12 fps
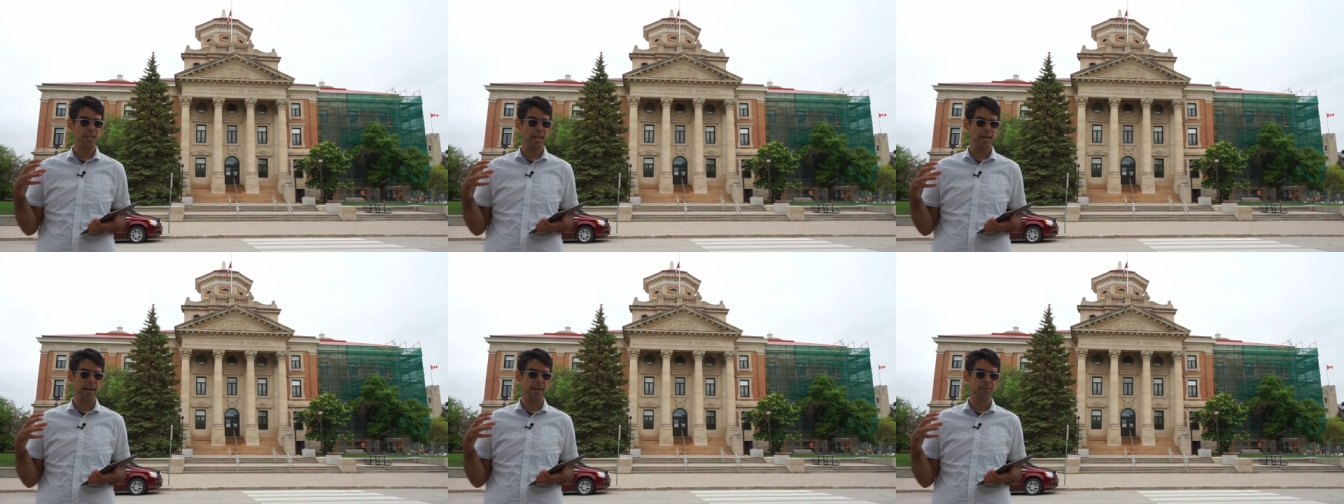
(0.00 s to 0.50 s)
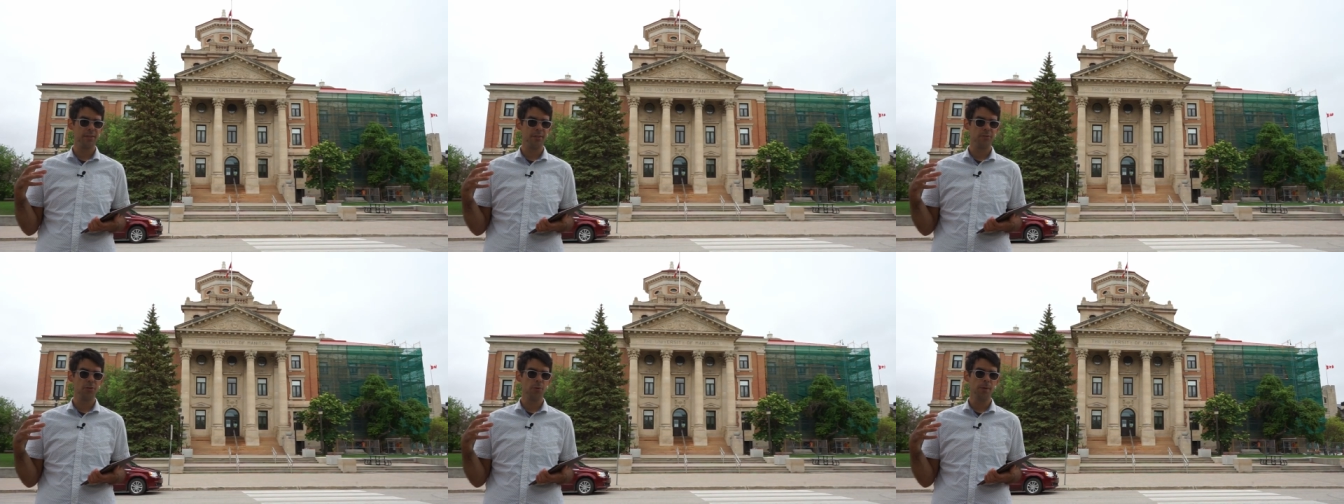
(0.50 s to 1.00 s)
get
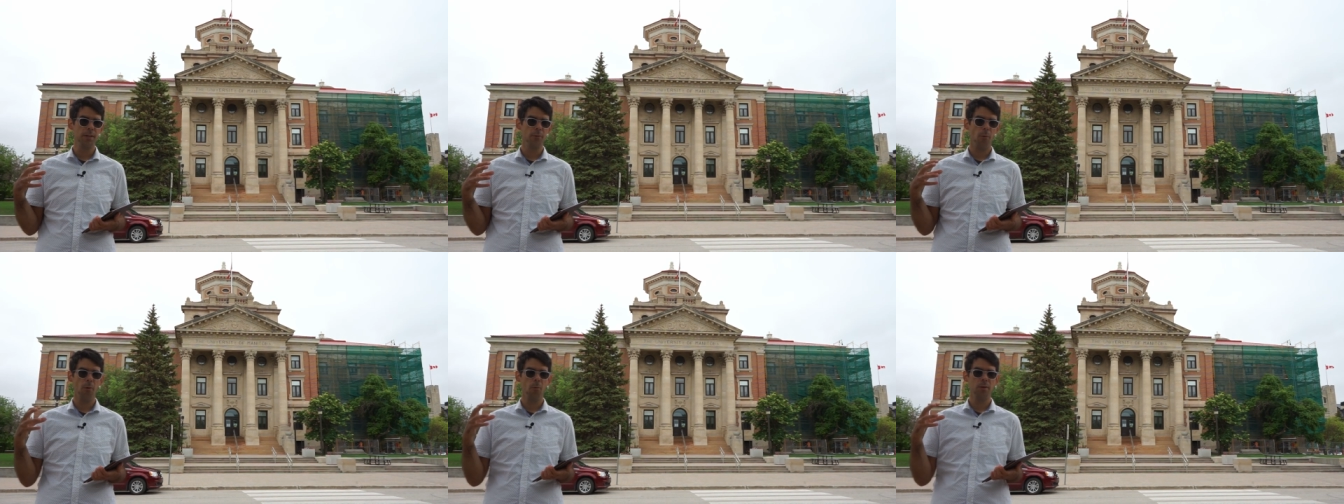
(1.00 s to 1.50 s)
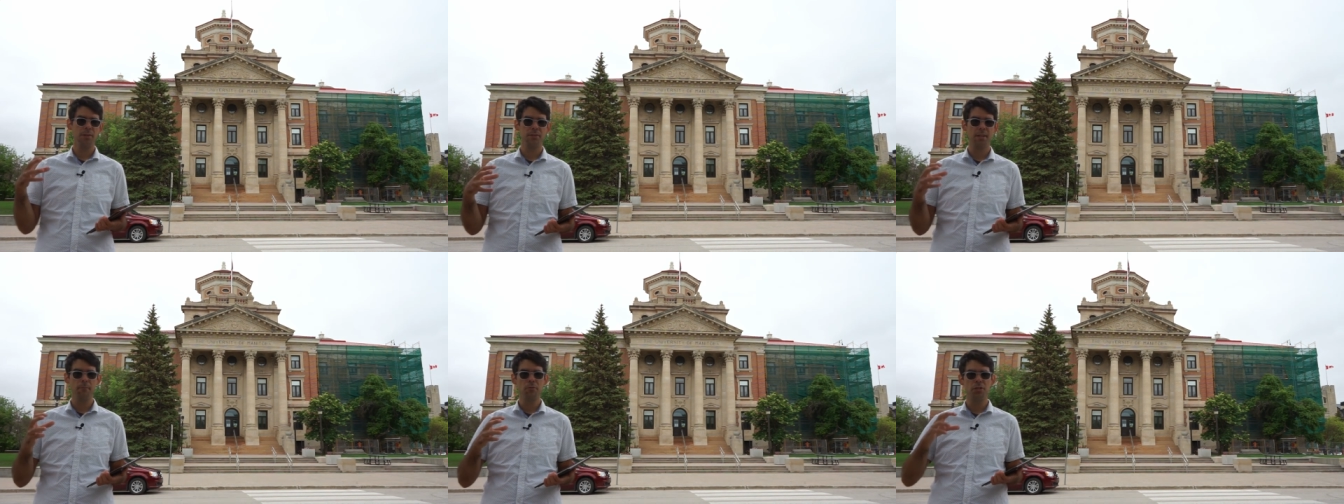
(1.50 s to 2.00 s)
access to it, or will
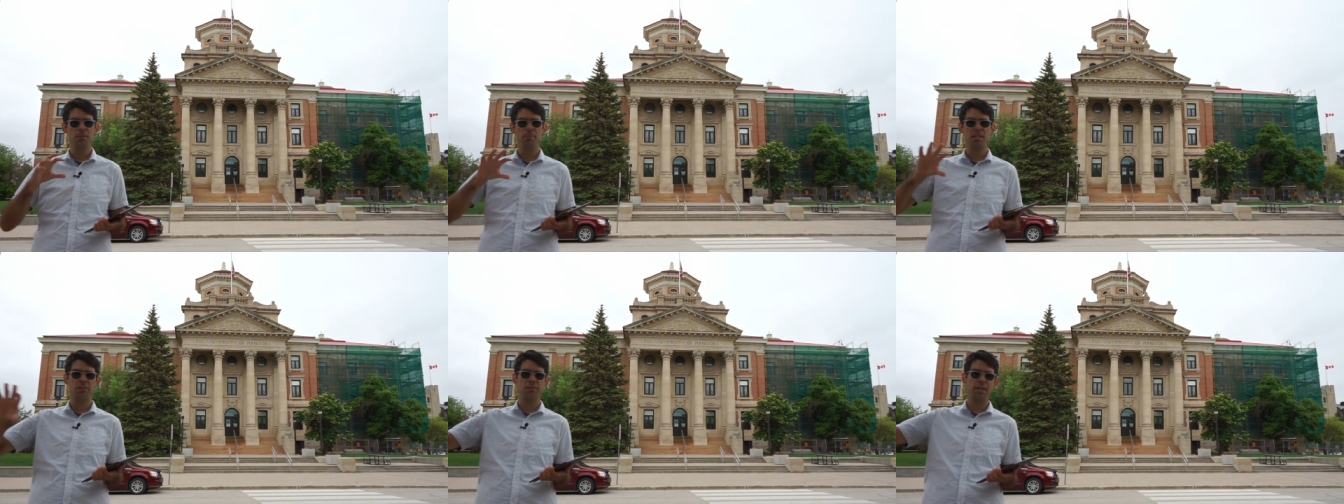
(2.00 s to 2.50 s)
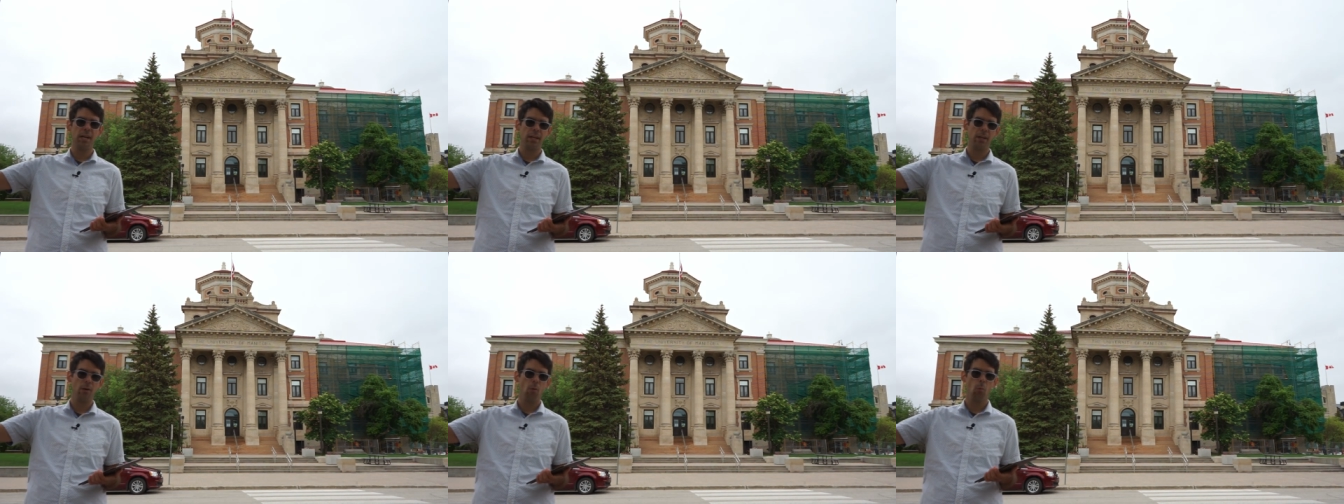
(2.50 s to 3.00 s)
some just be
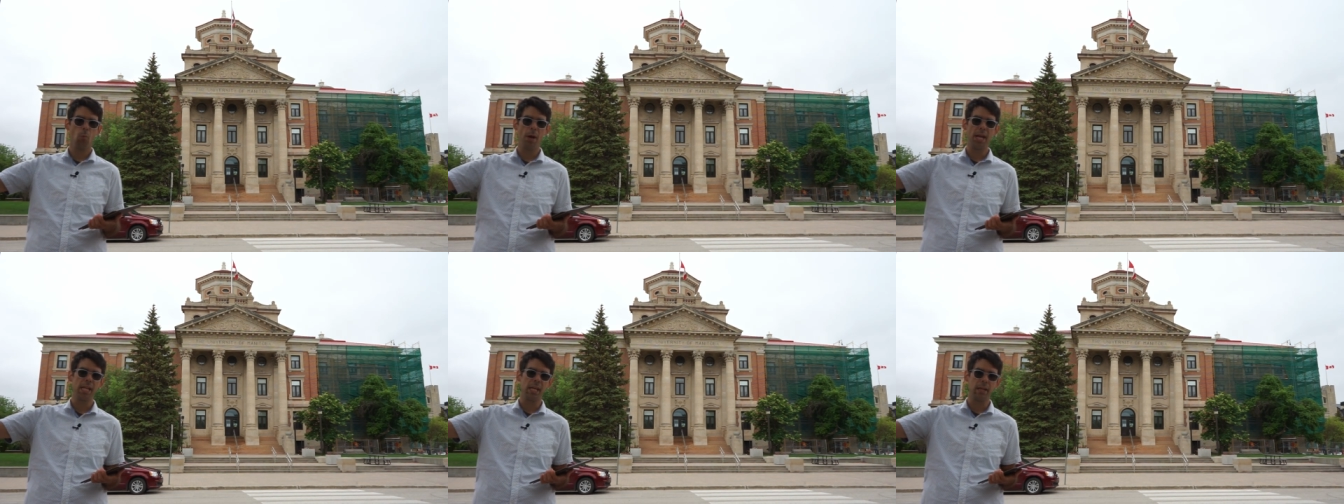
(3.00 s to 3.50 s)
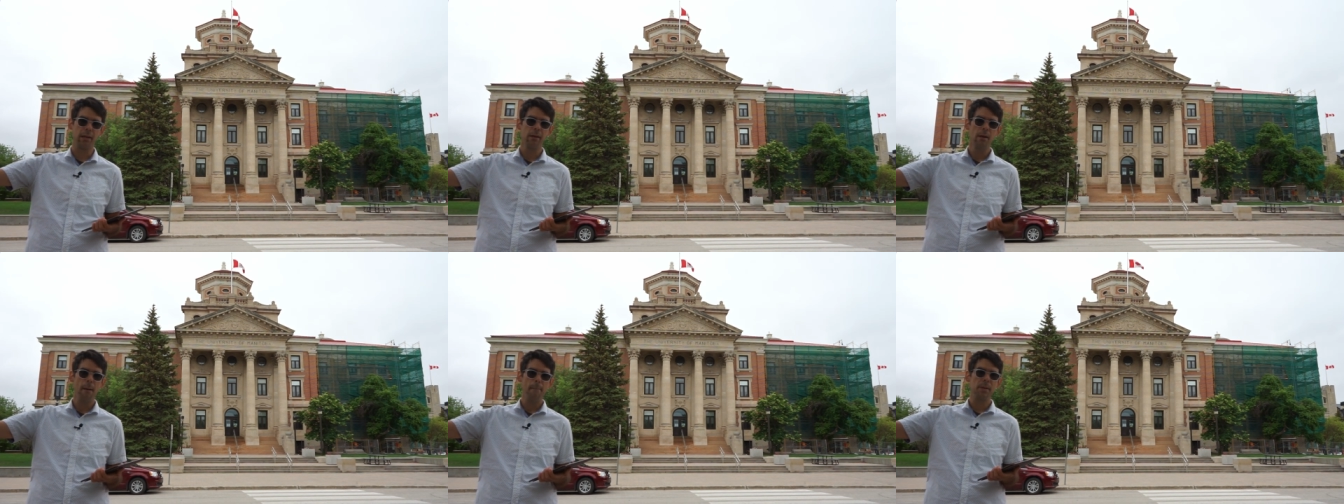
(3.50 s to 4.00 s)
stuck waiting
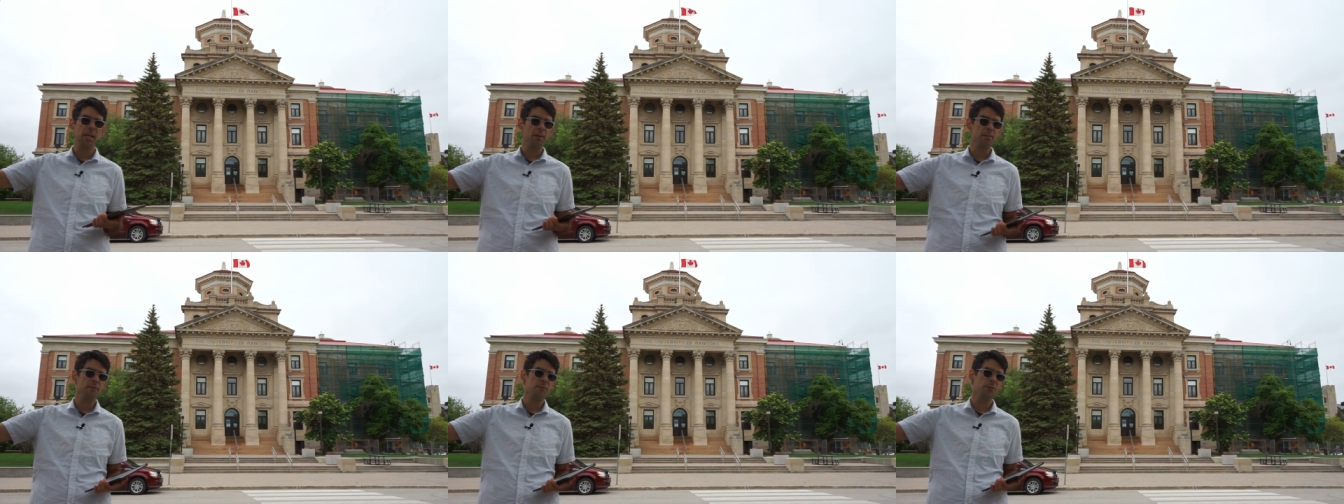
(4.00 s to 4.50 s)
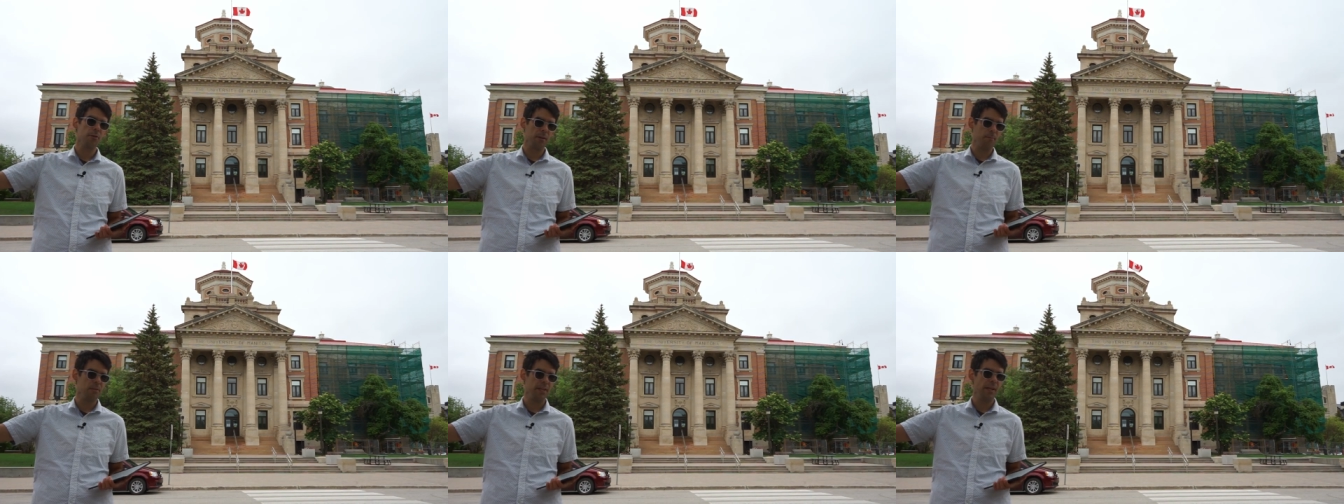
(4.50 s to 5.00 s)
because of
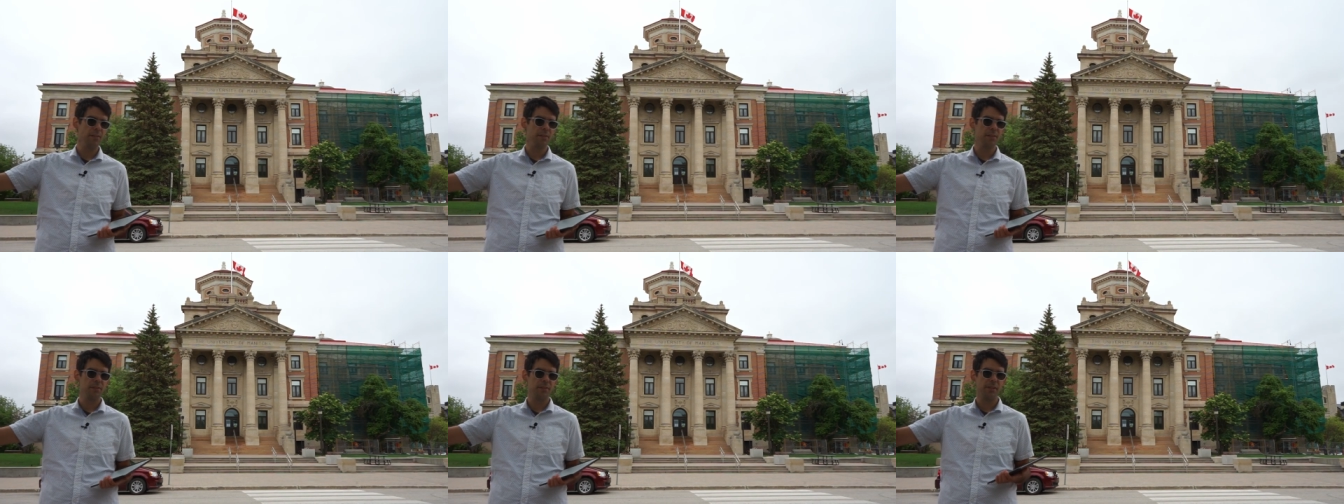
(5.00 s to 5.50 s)
circumstances?